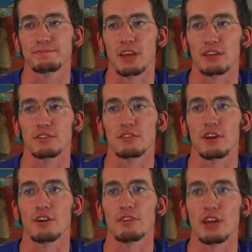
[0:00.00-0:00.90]
I could
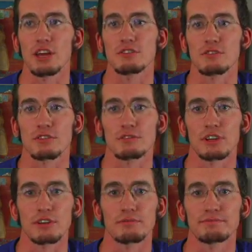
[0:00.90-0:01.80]
say of age or,
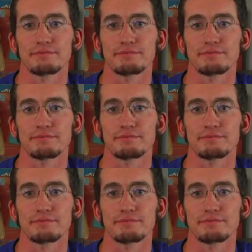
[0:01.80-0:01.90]
you know,